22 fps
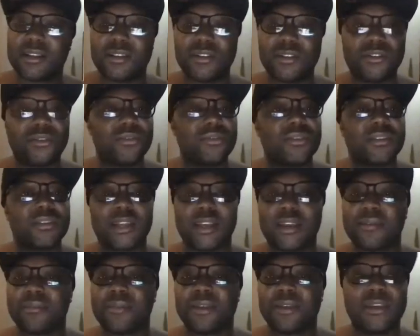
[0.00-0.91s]
dudes
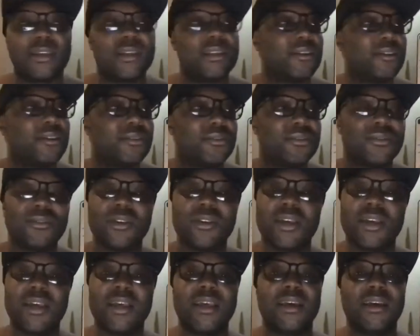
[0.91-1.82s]
like me and you,
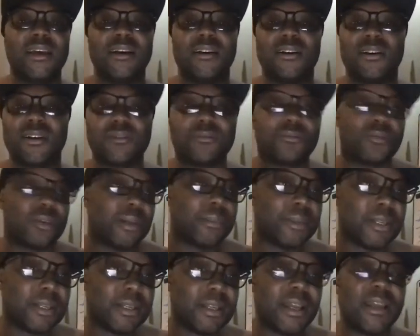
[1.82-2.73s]
or
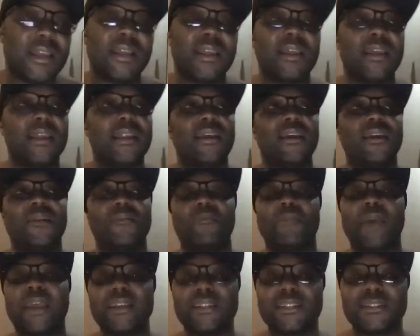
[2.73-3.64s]
women, in their
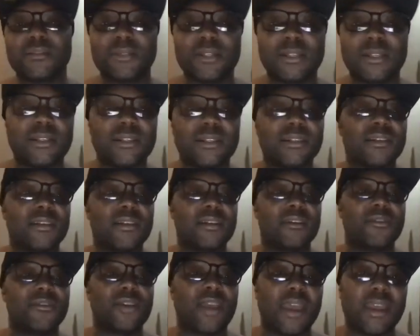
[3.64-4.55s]
basements
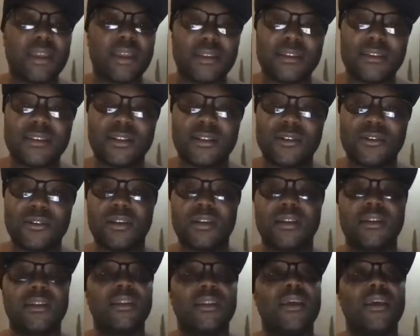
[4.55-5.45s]
creating a
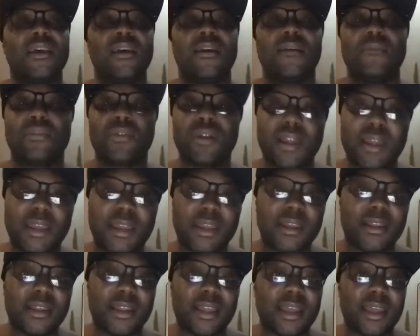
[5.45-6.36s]
token,
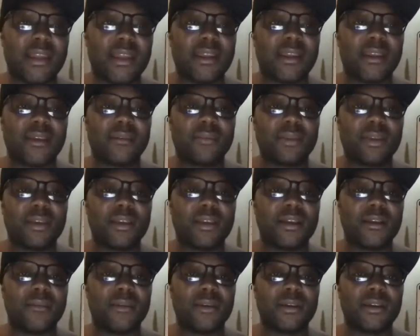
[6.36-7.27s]
praying that it can
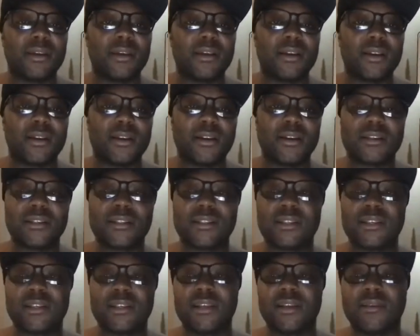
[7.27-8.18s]
become a good
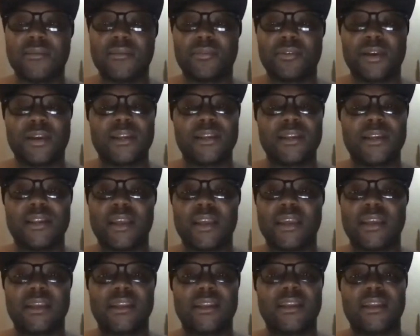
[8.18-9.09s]
currency and praying that
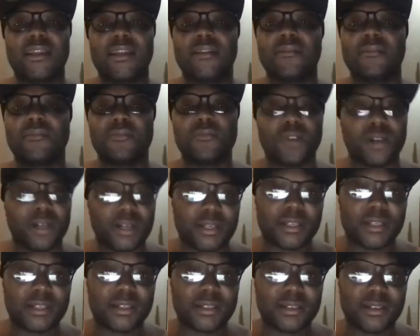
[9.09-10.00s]
they can get
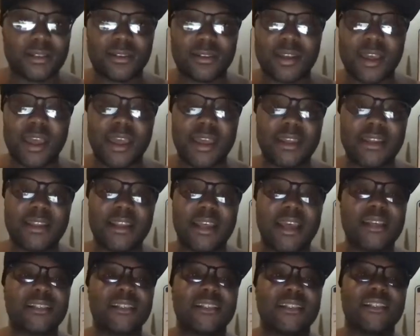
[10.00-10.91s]
rich, okay?
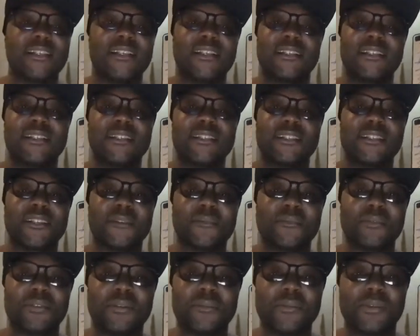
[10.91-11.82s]
That's just as
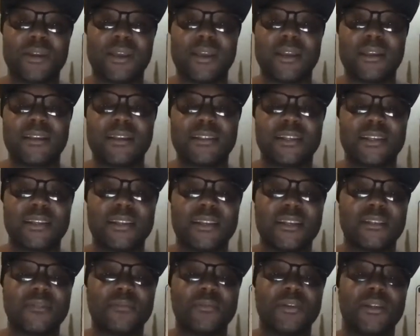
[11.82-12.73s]
simple and plain as it
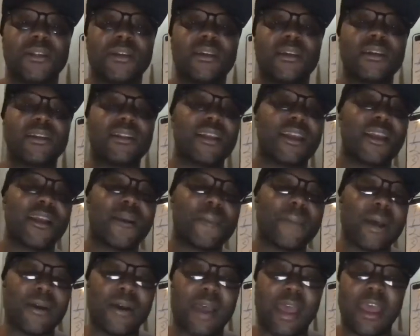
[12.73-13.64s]
is. But the good thing
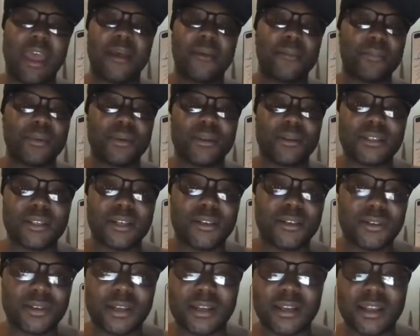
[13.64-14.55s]
about AMP
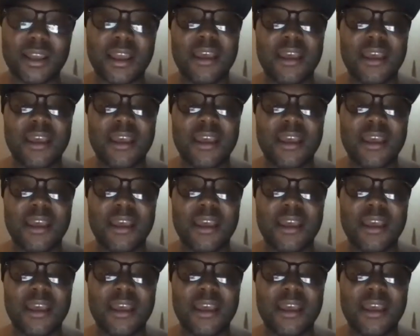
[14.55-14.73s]
token